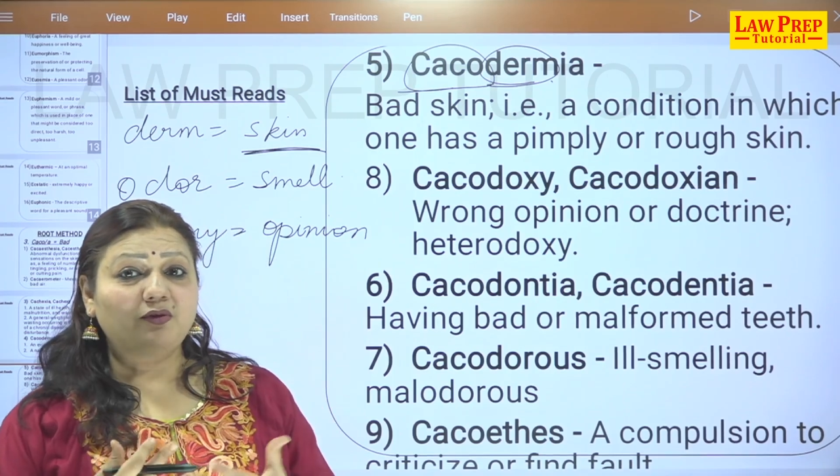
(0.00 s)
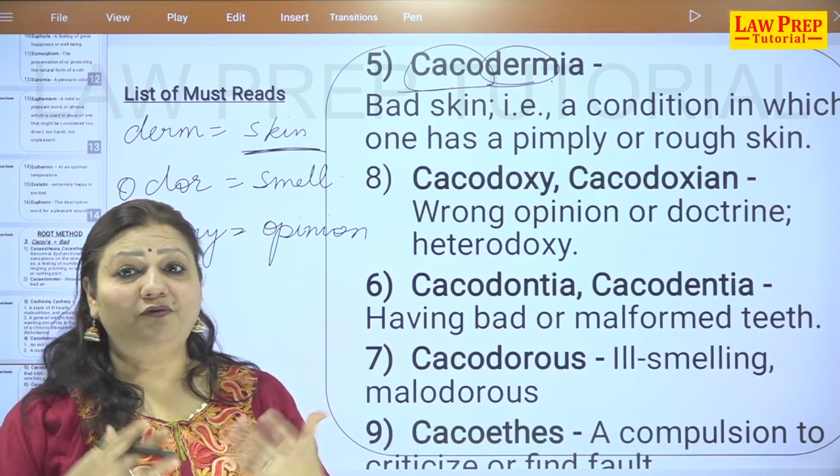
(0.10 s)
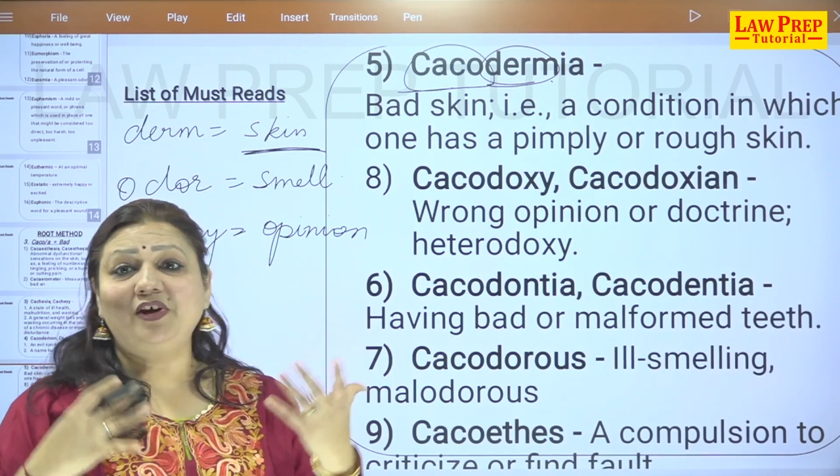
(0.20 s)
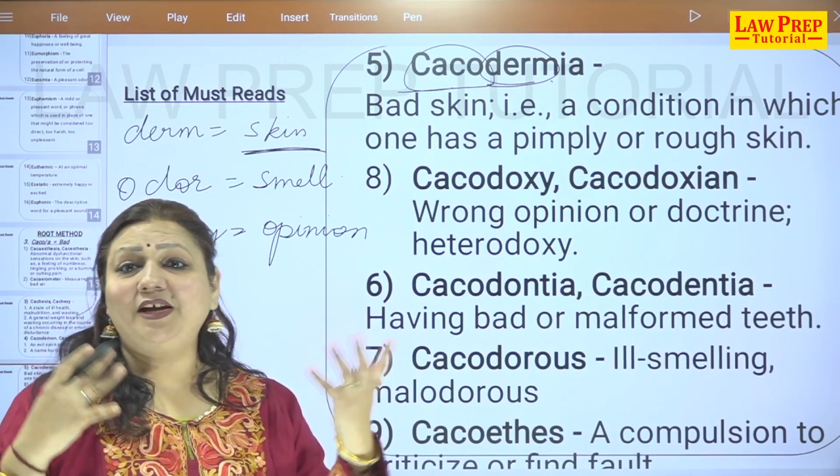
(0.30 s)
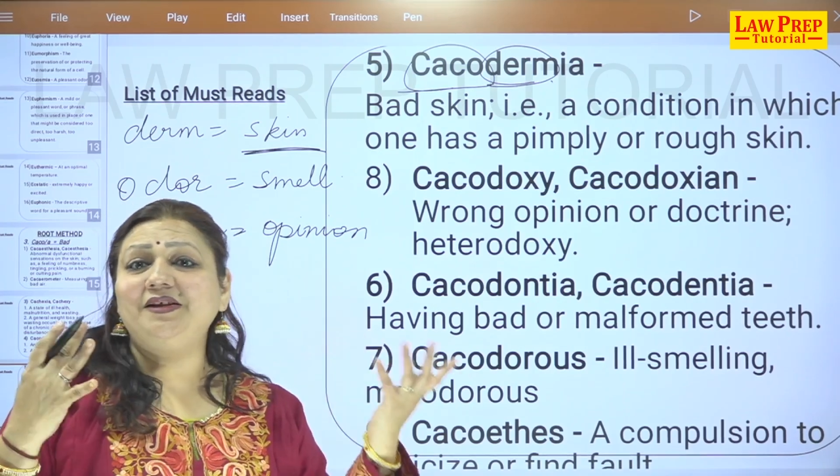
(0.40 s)
you
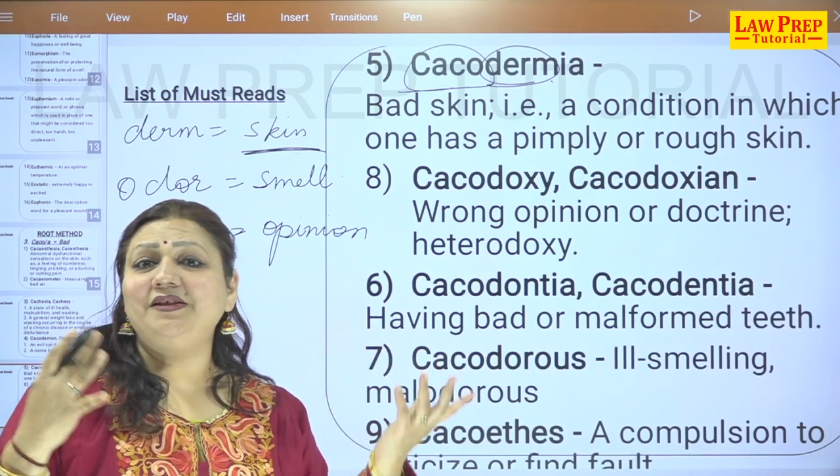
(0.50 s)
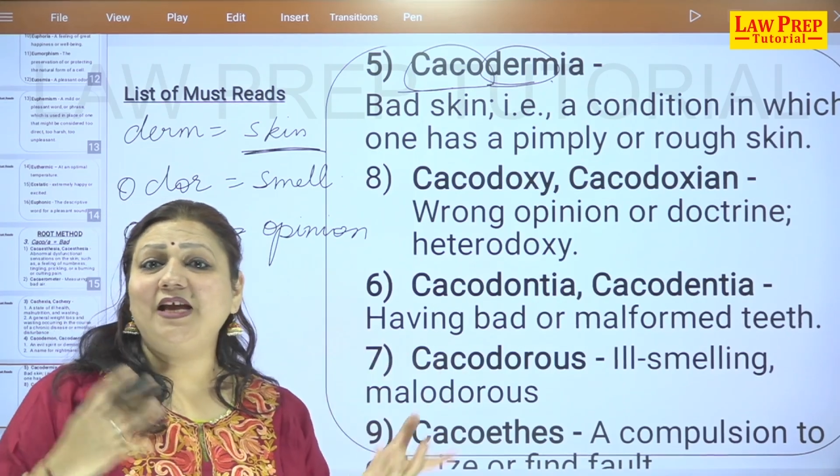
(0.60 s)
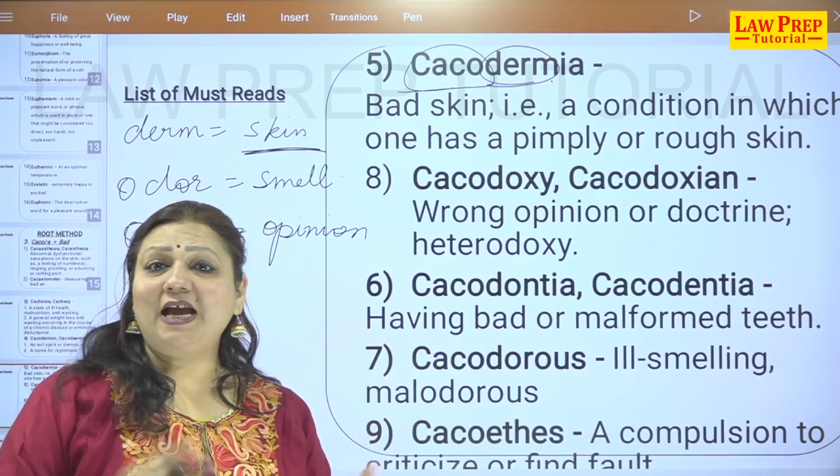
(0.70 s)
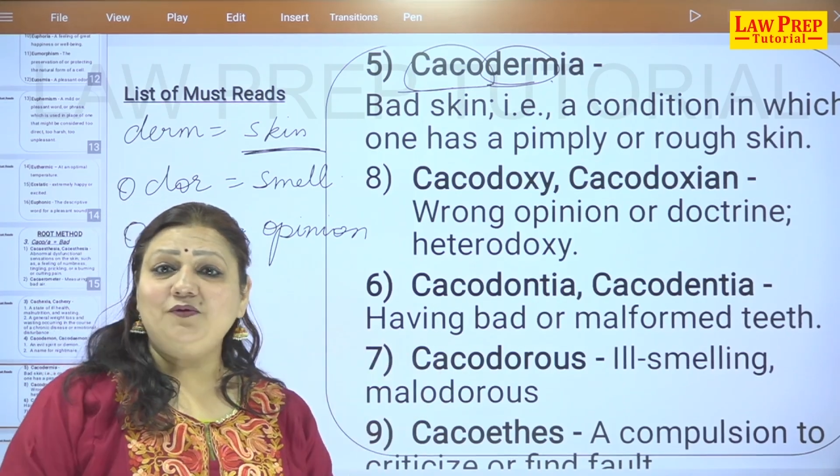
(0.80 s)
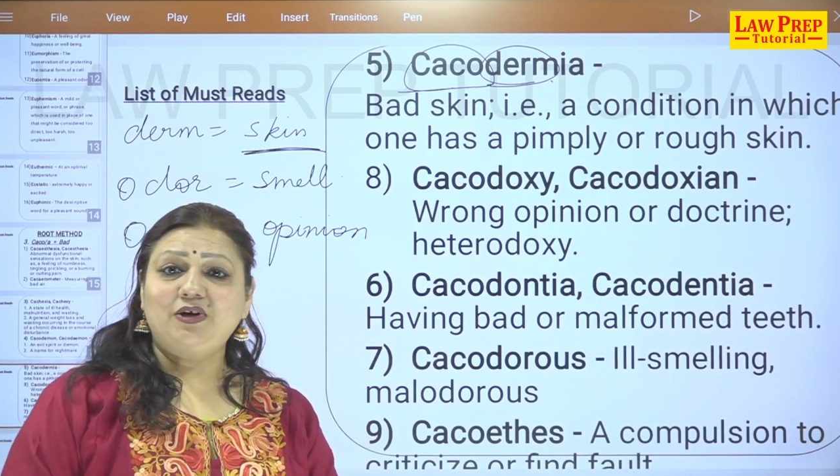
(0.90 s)
find in the
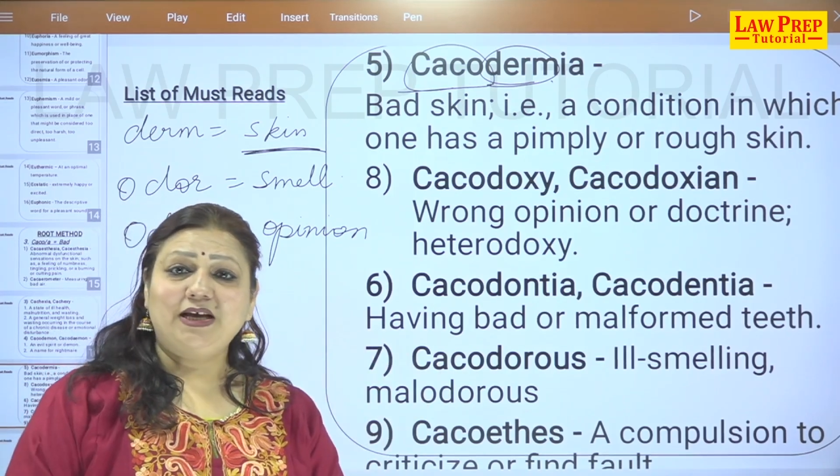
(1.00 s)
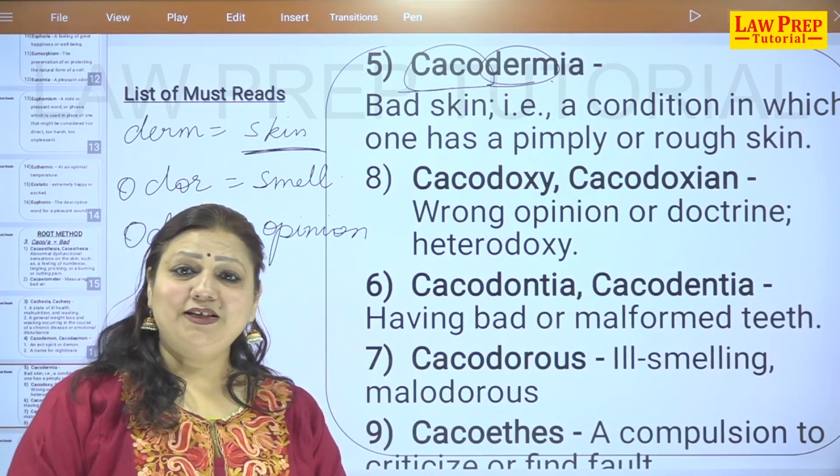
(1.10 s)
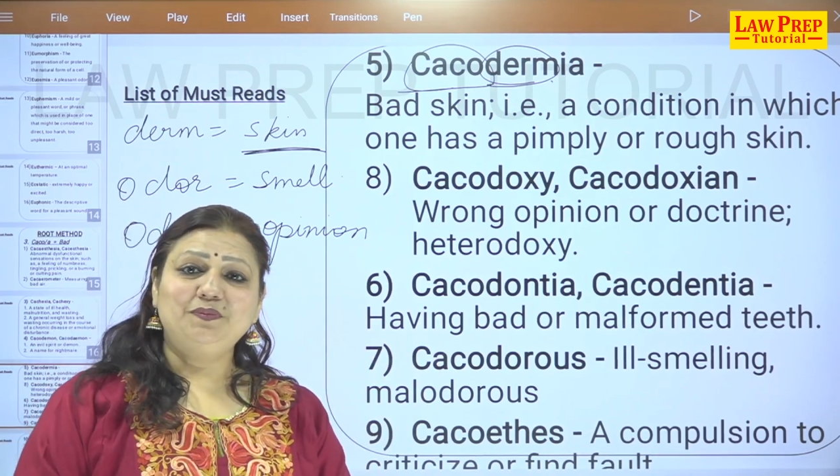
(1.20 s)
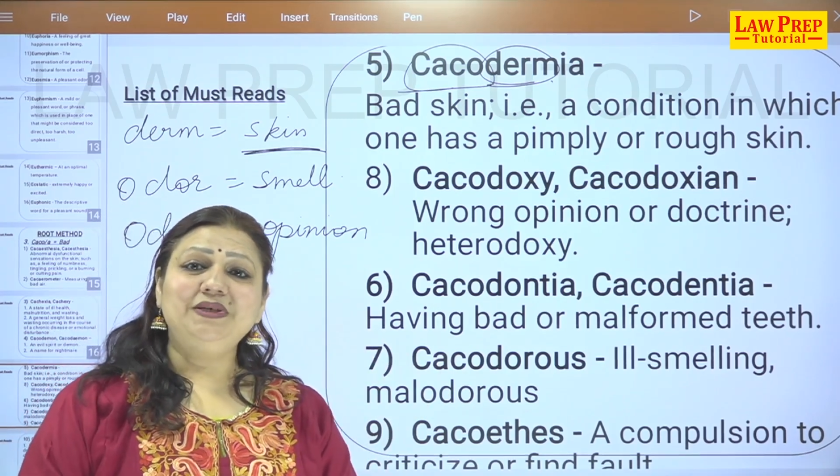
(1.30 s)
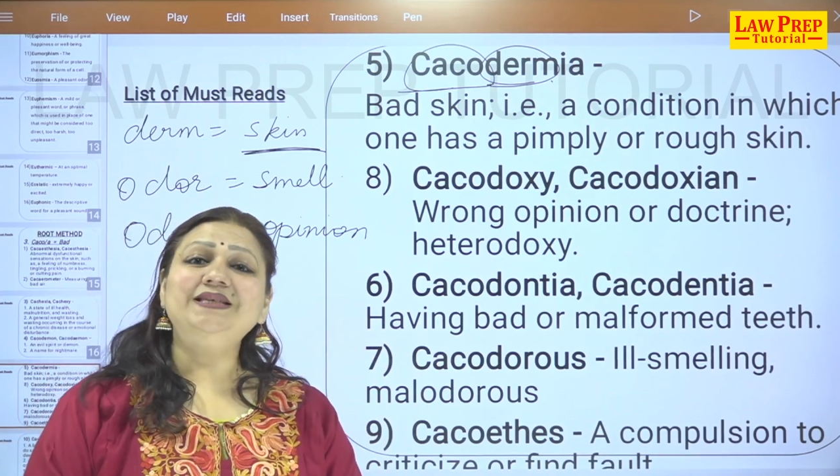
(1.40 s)

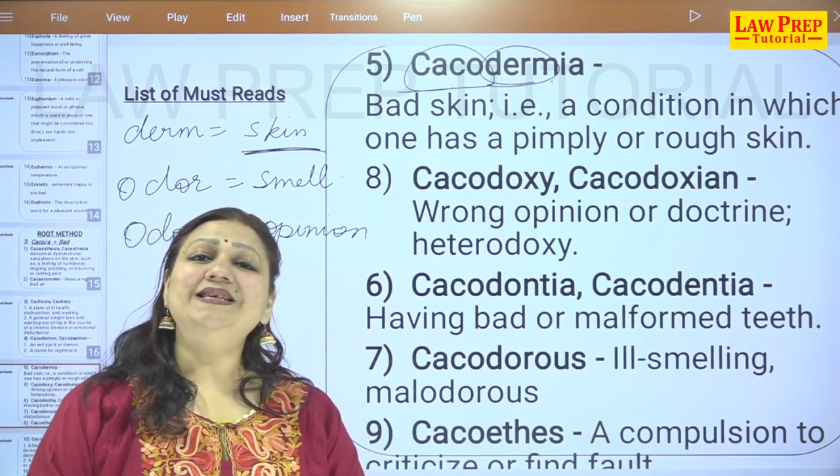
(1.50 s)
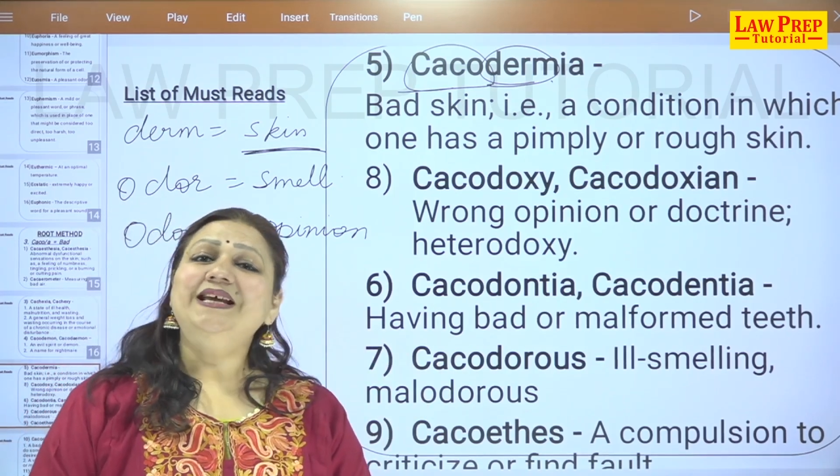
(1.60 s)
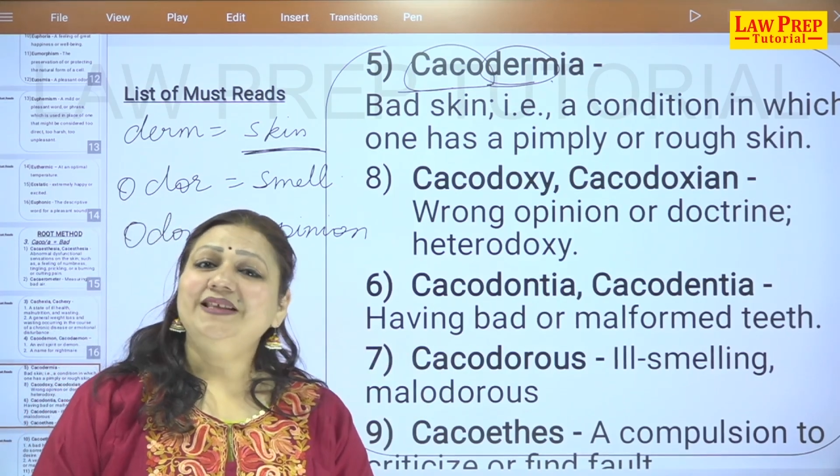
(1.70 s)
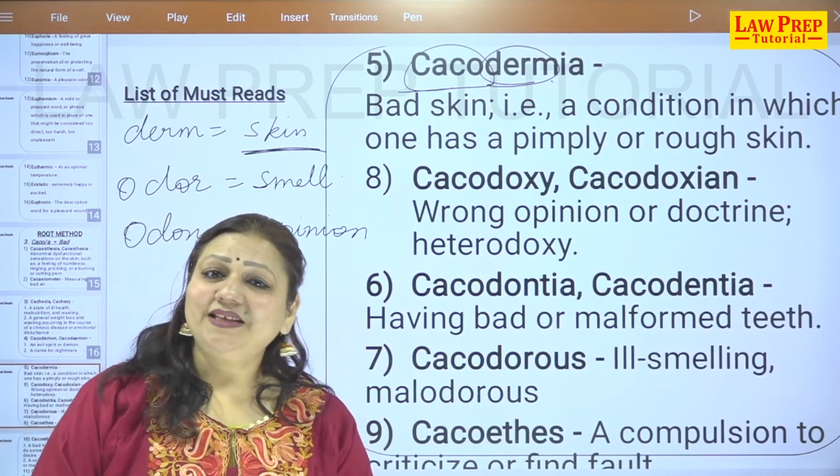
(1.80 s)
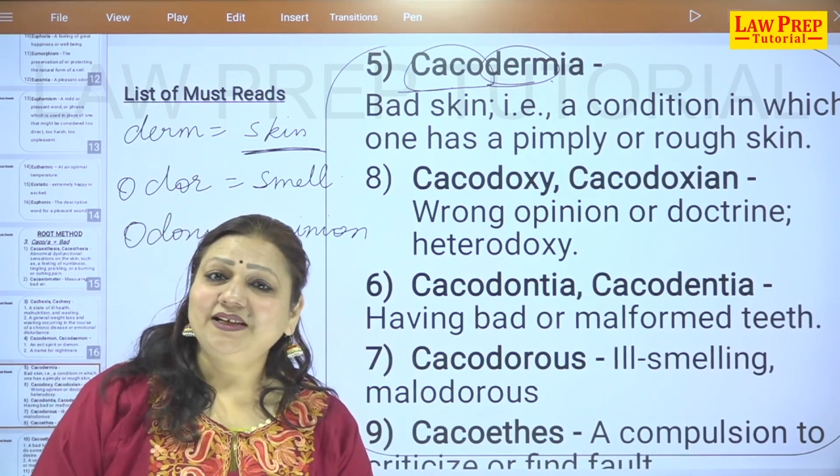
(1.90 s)
advertisements.
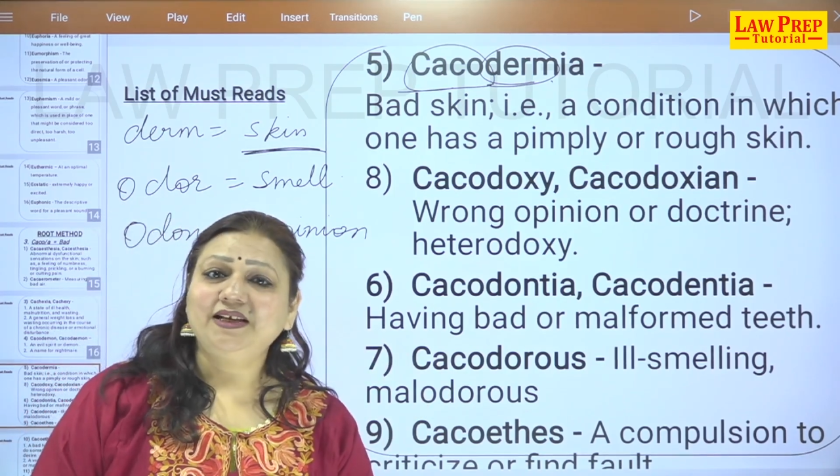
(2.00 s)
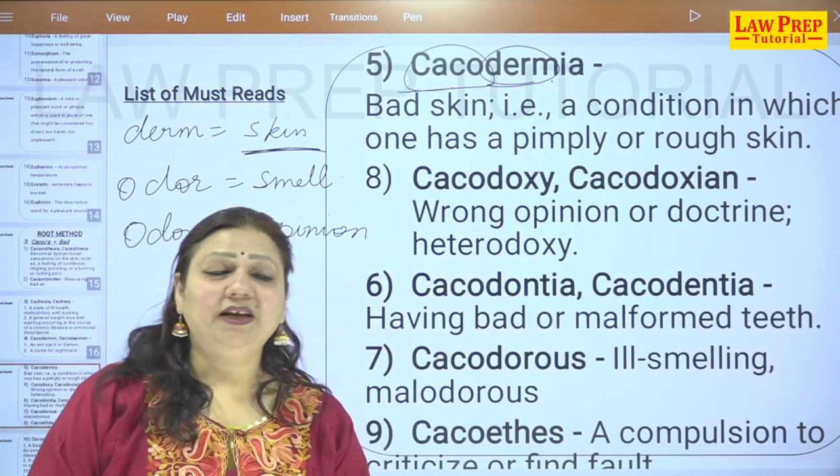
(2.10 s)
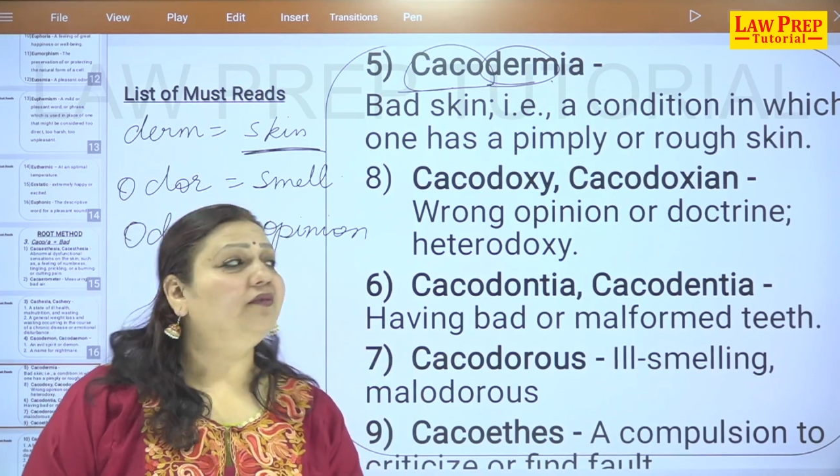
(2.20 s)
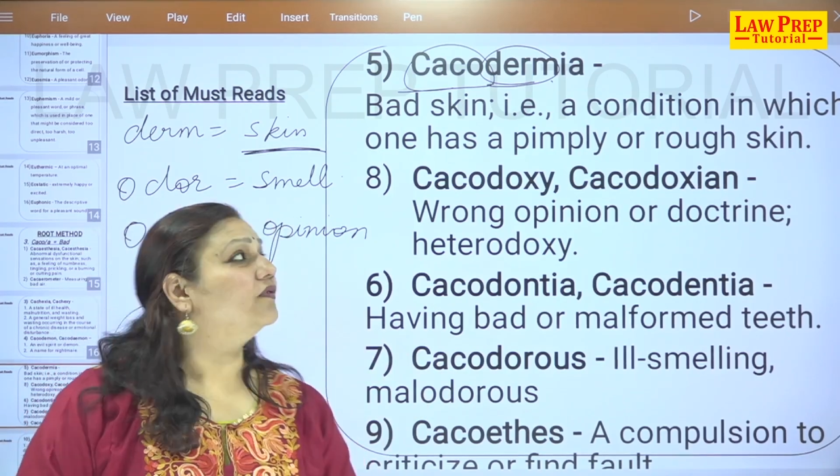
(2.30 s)
That kind of